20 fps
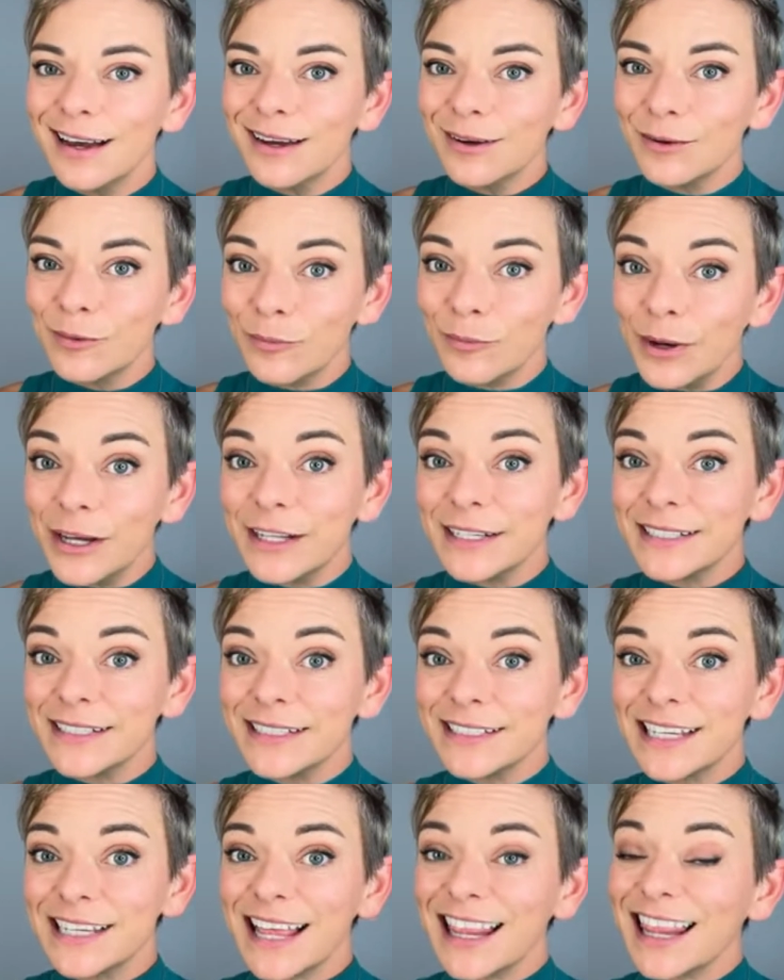But
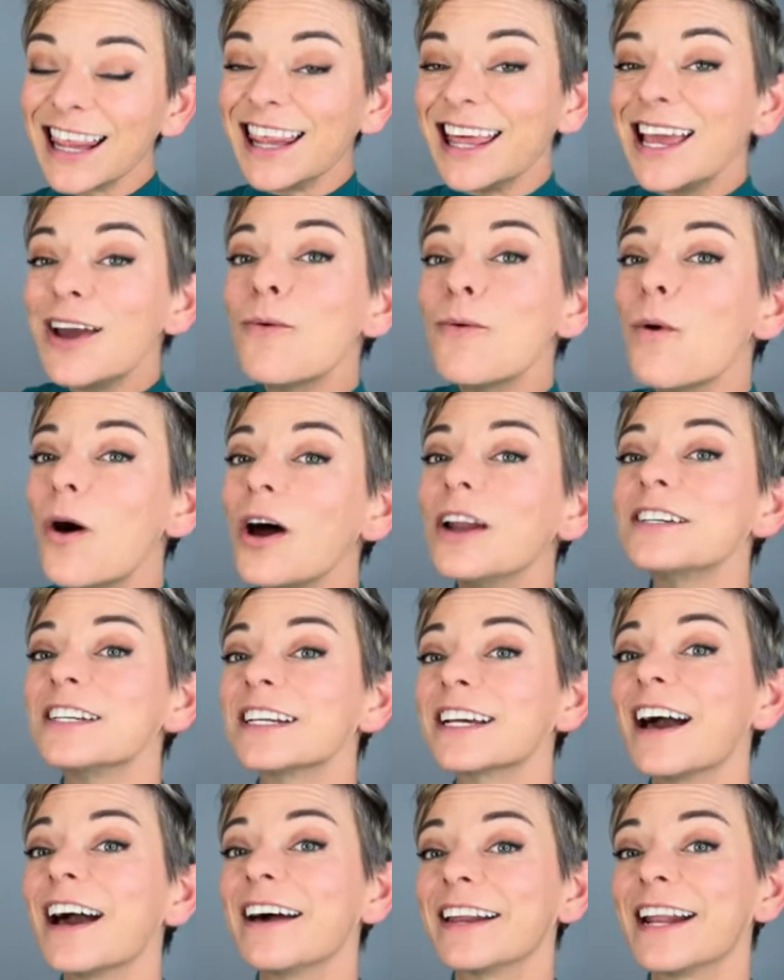they want to
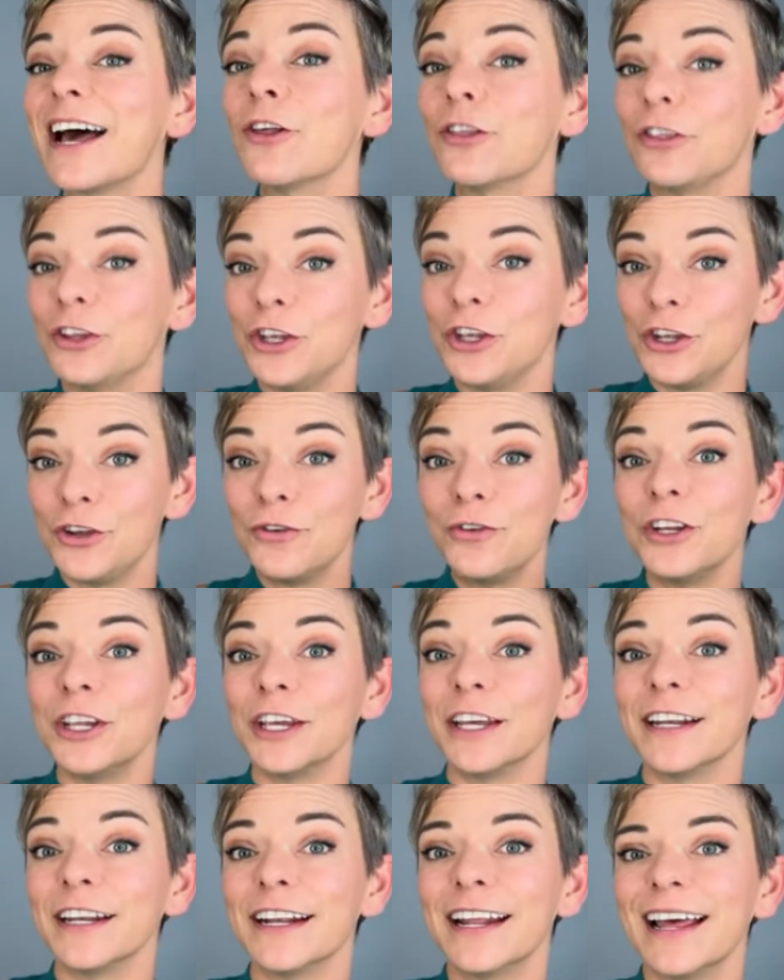cut out the
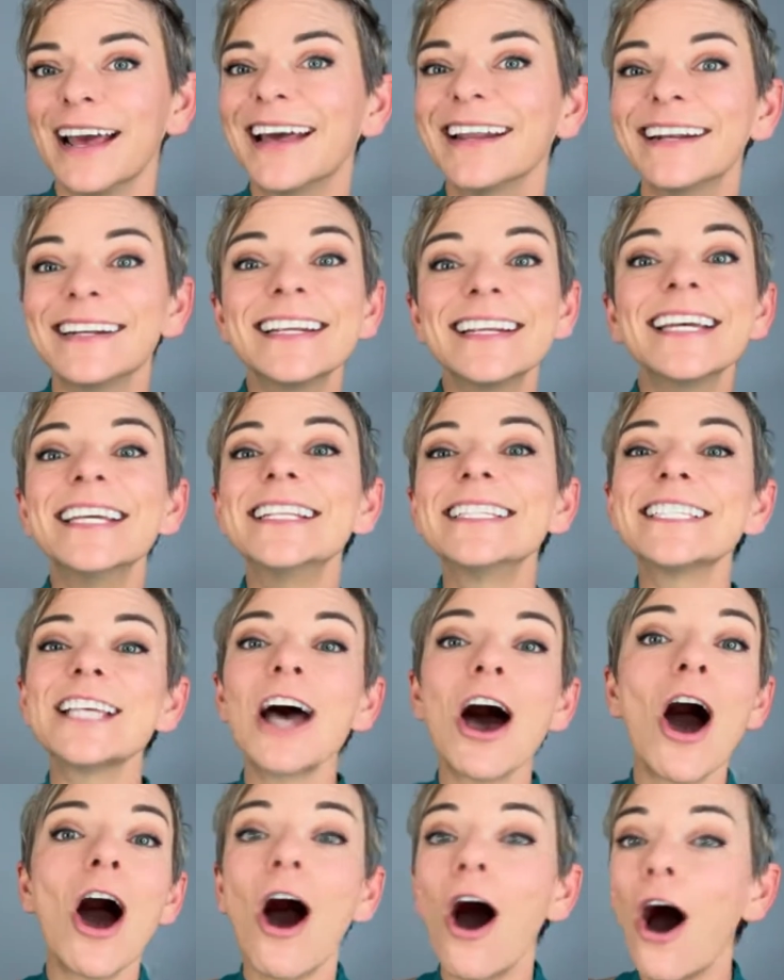union and its
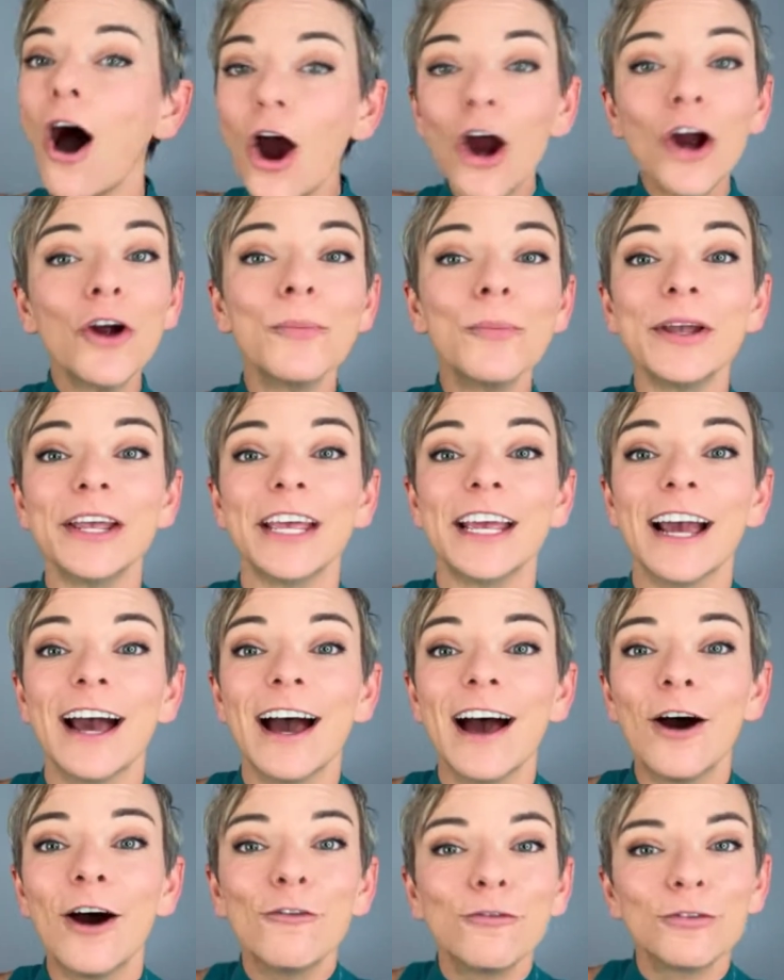army
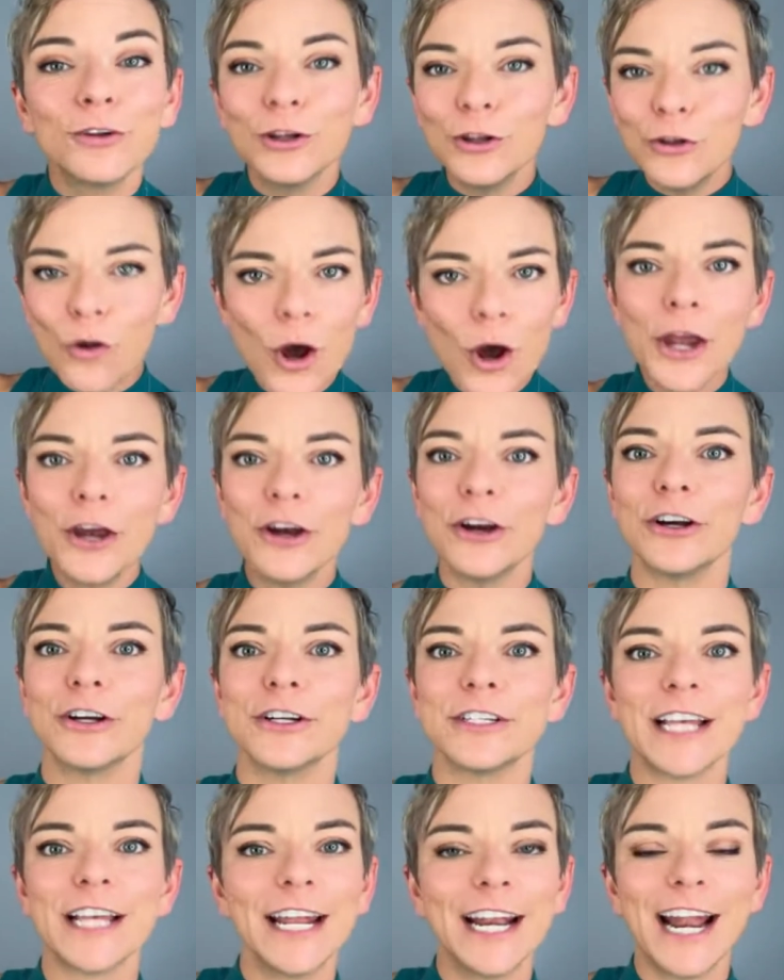of lawyers
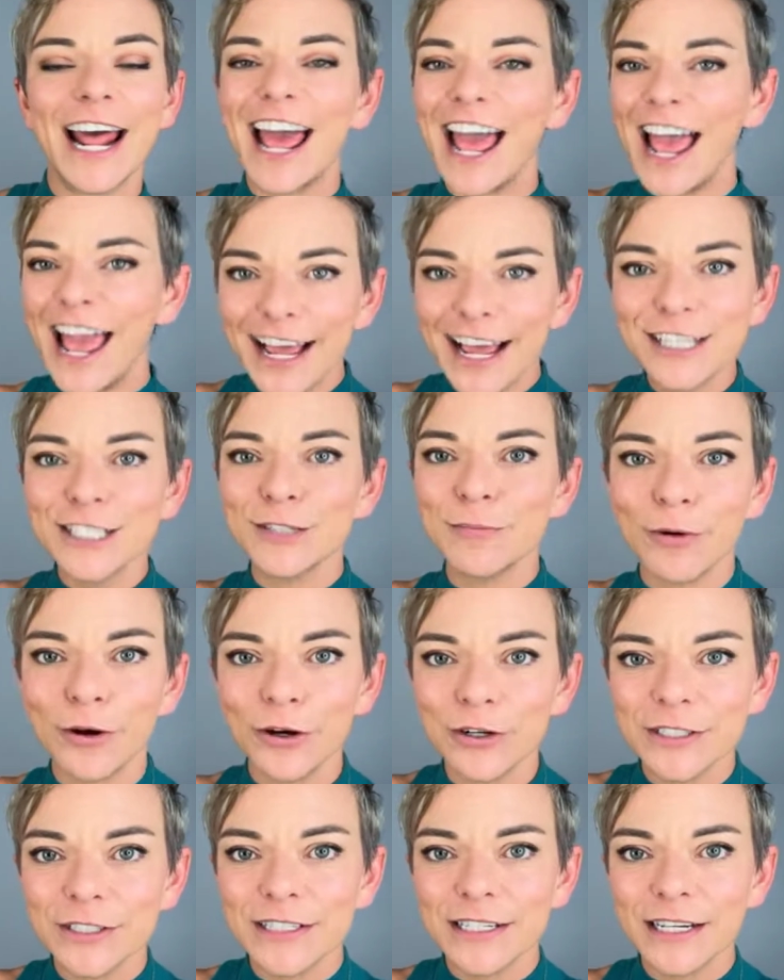and
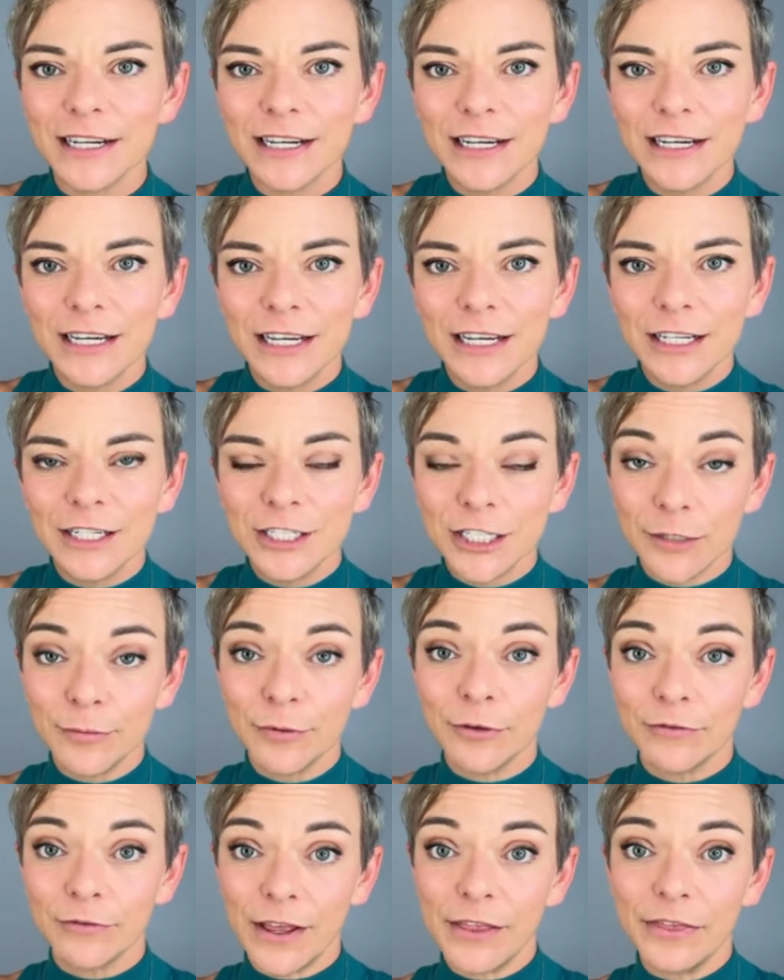experts to
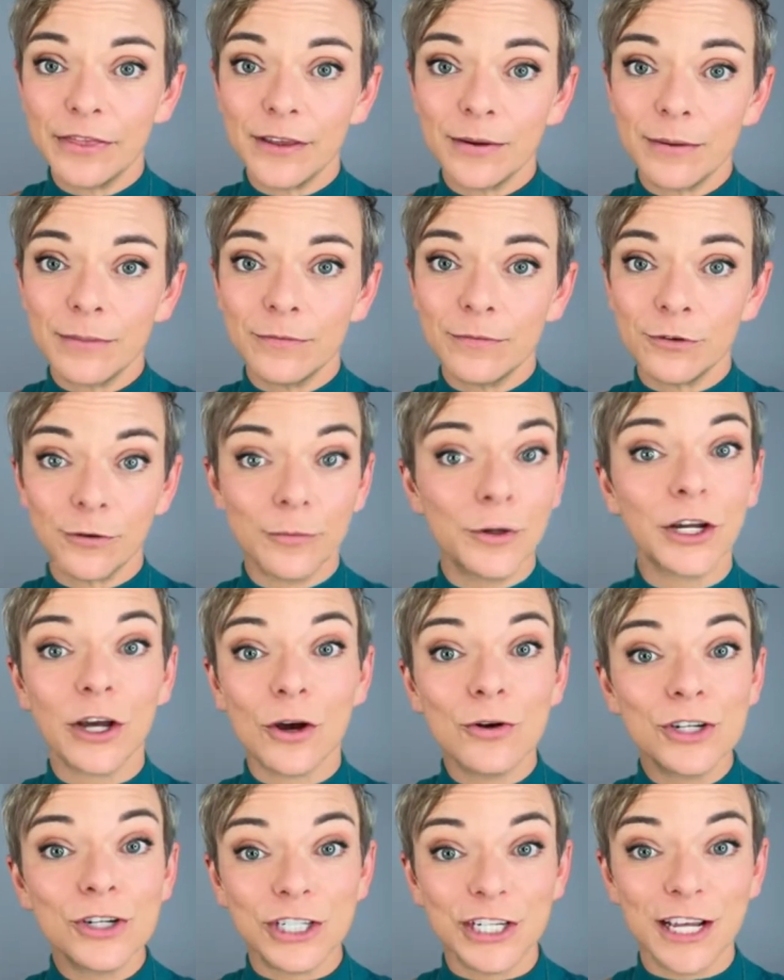prevent them from
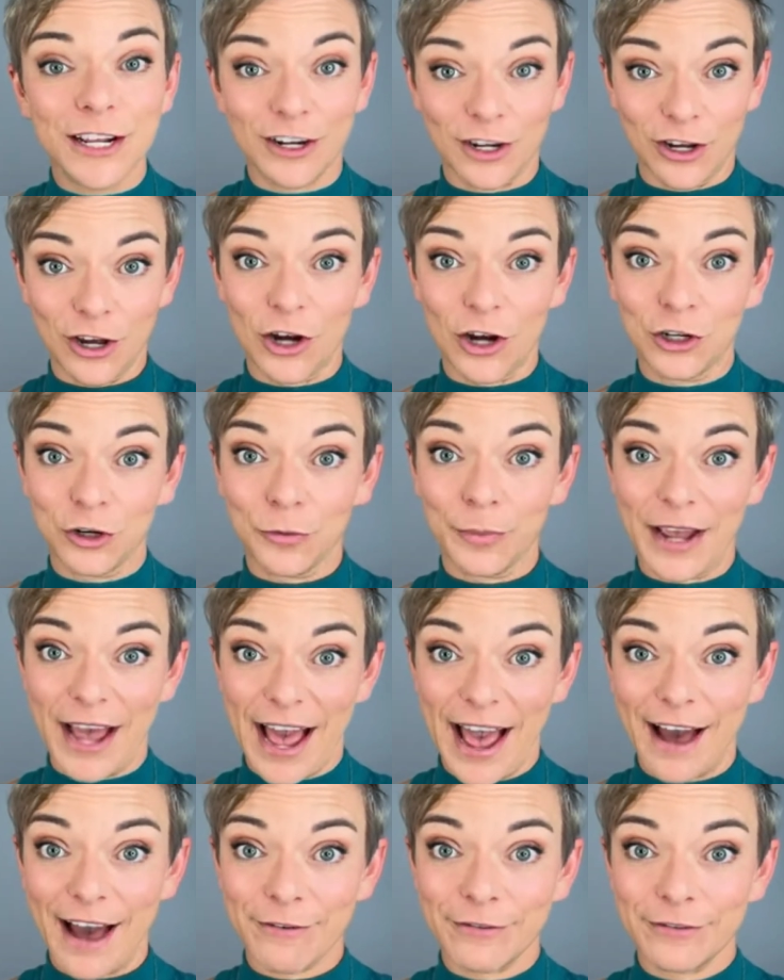negotiating on your
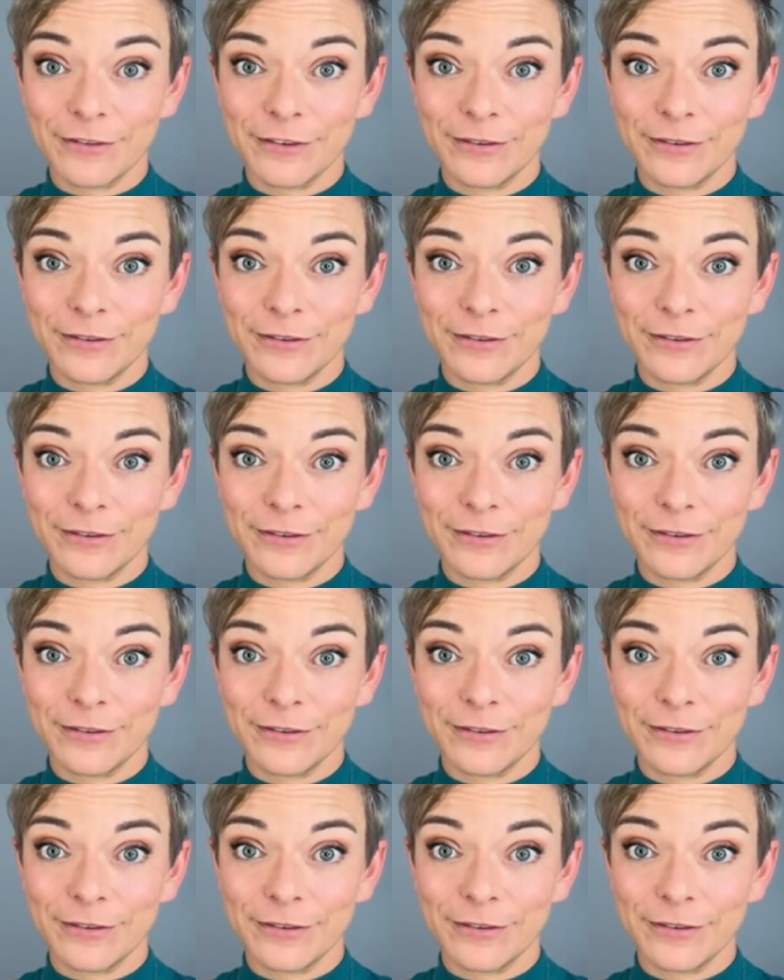behalf.